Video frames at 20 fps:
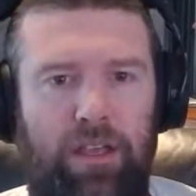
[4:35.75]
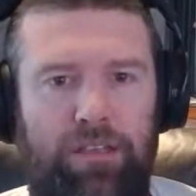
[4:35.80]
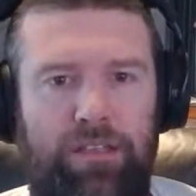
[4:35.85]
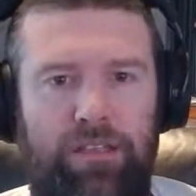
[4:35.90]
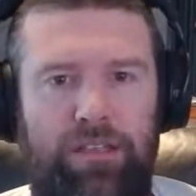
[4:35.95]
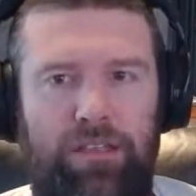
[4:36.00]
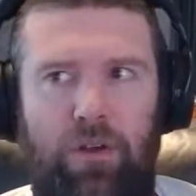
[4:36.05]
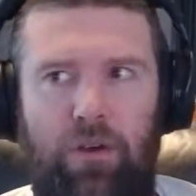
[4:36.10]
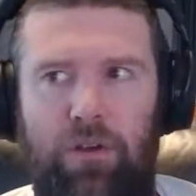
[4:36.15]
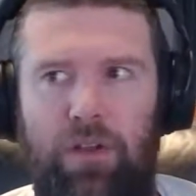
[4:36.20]

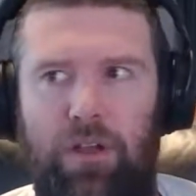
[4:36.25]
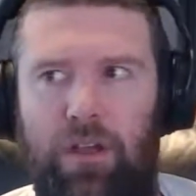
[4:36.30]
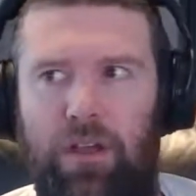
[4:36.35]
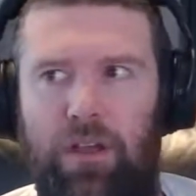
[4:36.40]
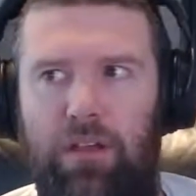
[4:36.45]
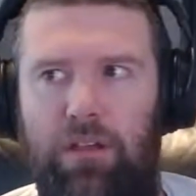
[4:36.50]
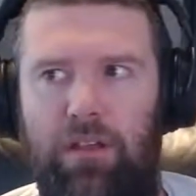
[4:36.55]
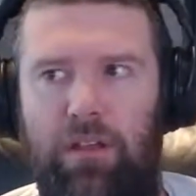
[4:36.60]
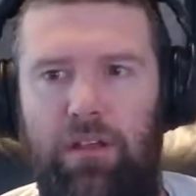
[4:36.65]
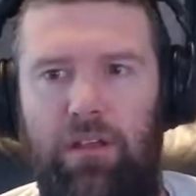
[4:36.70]
it's not
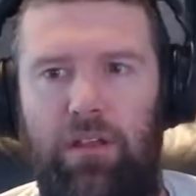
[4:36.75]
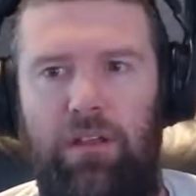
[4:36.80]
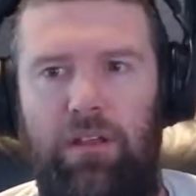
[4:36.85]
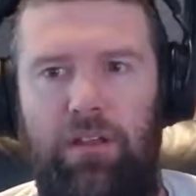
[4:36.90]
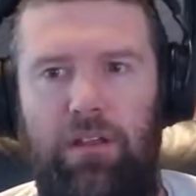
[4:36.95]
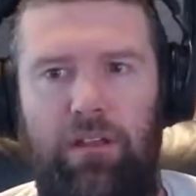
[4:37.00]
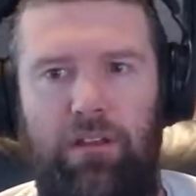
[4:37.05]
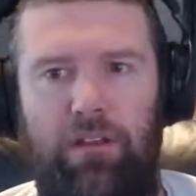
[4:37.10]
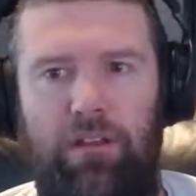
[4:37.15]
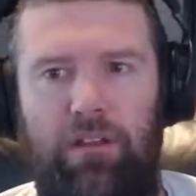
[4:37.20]
a
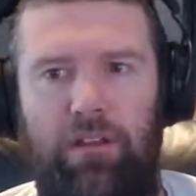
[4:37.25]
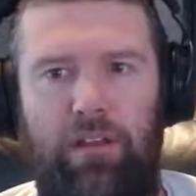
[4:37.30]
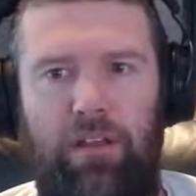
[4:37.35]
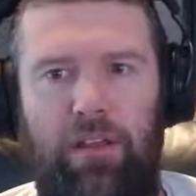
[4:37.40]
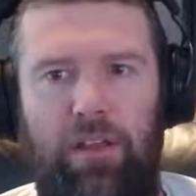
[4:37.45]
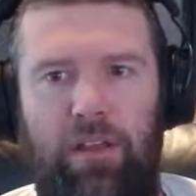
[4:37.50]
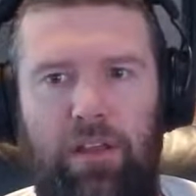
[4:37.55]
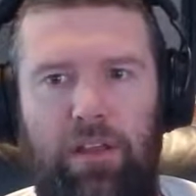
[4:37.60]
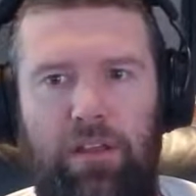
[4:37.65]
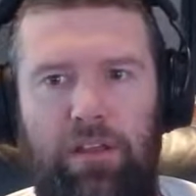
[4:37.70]

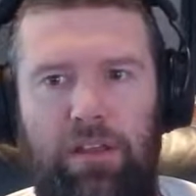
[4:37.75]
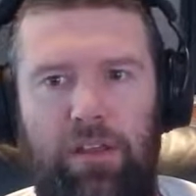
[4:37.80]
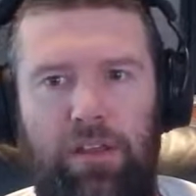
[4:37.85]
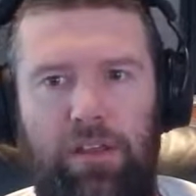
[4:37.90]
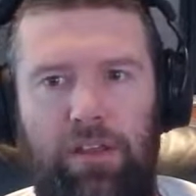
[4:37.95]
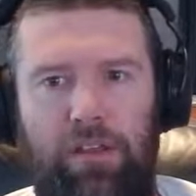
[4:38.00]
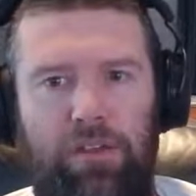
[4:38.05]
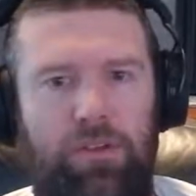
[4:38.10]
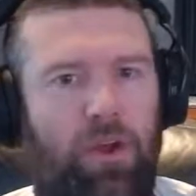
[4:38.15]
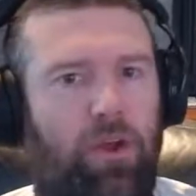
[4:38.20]

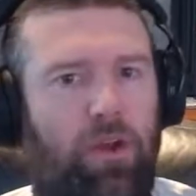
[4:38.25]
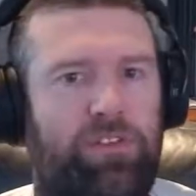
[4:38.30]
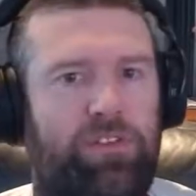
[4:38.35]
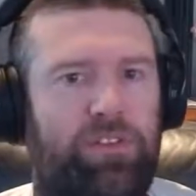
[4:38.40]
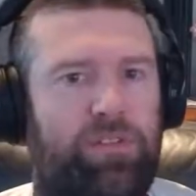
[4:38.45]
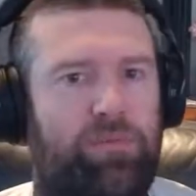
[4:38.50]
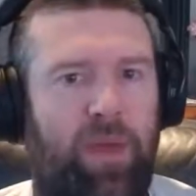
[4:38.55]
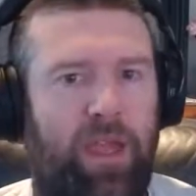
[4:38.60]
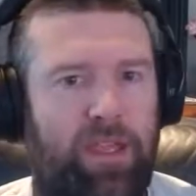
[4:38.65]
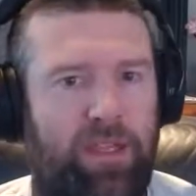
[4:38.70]
you don't
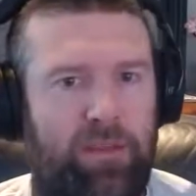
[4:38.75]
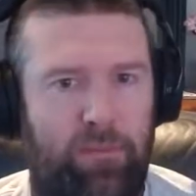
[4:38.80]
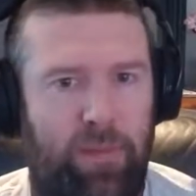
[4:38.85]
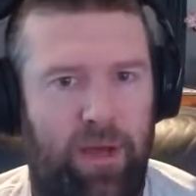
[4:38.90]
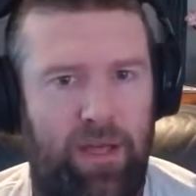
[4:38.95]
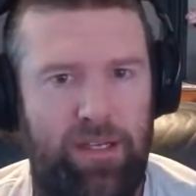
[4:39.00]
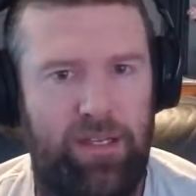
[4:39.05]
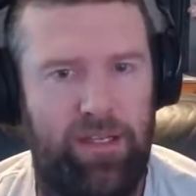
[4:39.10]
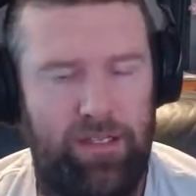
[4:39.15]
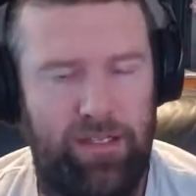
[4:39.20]
just make
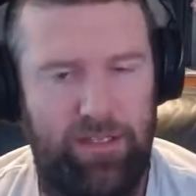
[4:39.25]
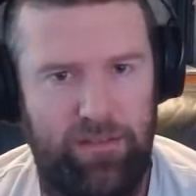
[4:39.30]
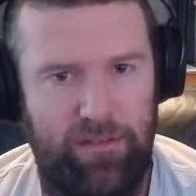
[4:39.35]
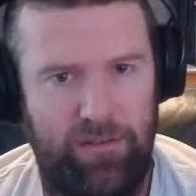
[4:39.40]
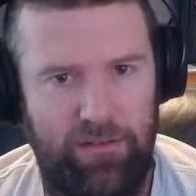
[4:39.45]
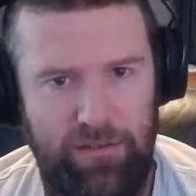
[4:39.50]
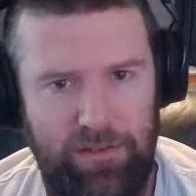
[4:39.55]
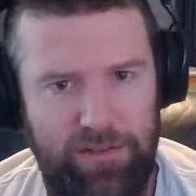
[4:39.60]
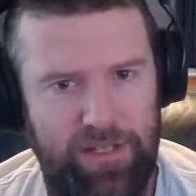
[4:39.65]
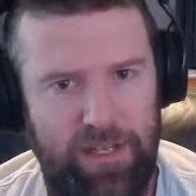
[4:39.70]
money
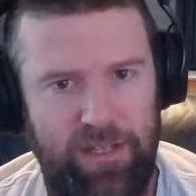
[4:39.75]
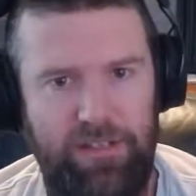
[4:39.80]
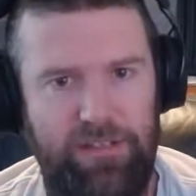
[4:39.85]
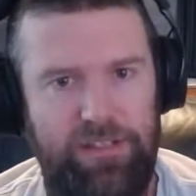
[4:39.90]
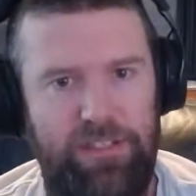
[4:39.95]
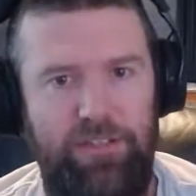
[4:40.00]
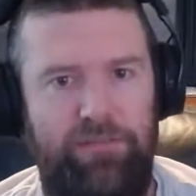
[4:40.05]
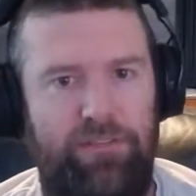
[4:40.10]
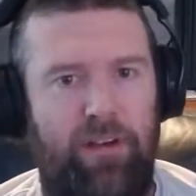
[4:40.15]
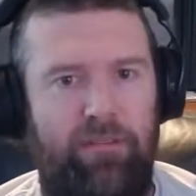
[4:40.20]
and set
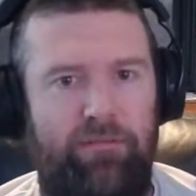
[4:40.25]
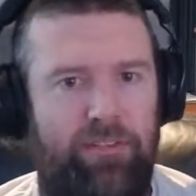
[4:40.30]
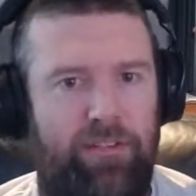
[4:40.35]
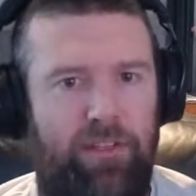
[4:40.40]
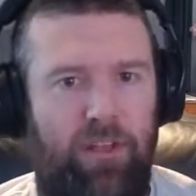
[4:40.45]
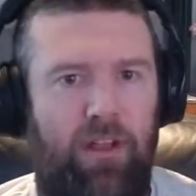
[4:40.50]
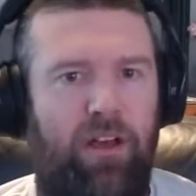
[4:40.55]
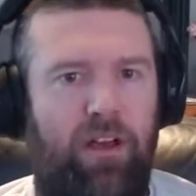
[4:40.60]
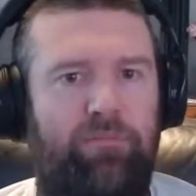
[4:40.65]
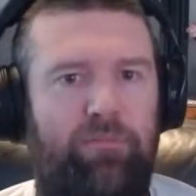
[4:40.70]
yourself up
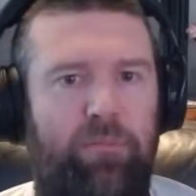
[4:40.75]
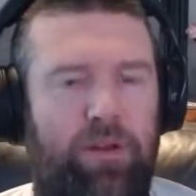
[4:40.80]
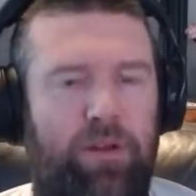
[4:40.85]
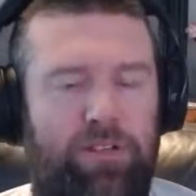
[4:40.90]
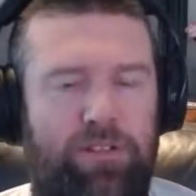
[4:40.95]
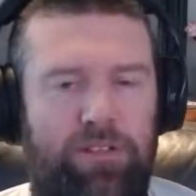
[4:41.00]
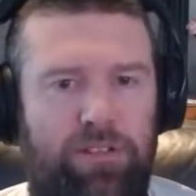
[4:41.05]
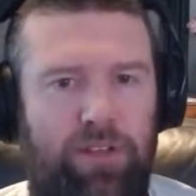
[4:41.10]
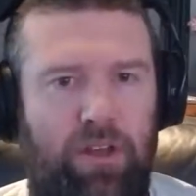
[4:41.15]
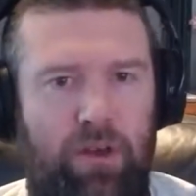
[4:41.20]
for life
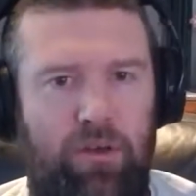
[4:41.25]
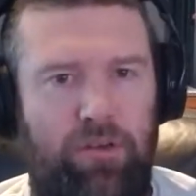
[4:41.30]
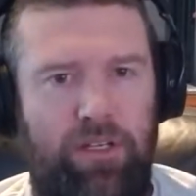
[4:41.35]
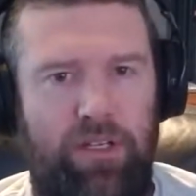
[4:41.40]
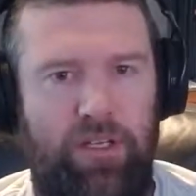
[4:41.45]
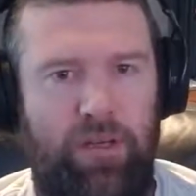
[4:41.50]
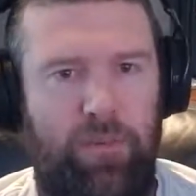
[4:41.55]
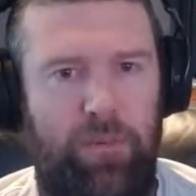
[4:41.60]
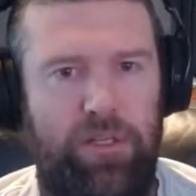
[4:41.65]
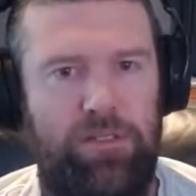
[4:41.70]
by just
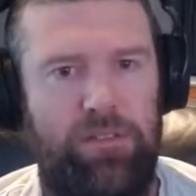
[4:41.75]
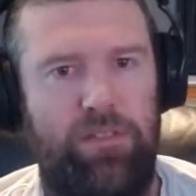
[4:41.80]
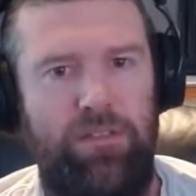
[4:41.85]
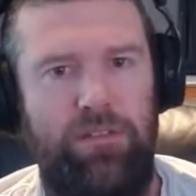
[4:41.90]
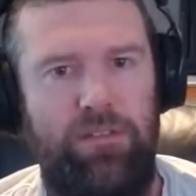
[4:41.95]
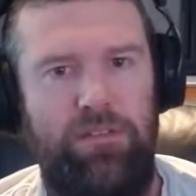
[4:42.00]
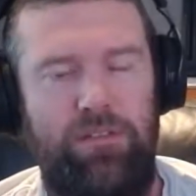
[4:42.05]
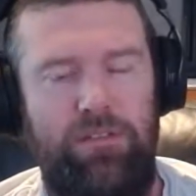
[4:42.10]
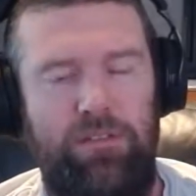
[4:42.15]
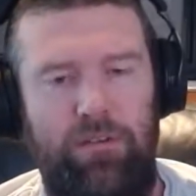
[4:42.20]
owning a
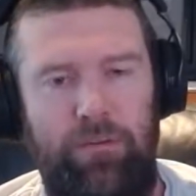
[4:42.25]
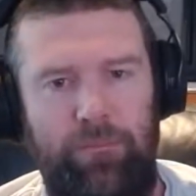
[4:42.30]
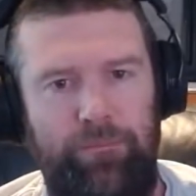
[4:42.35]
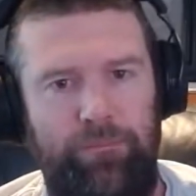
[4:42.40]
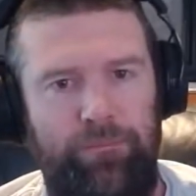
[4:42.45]
business.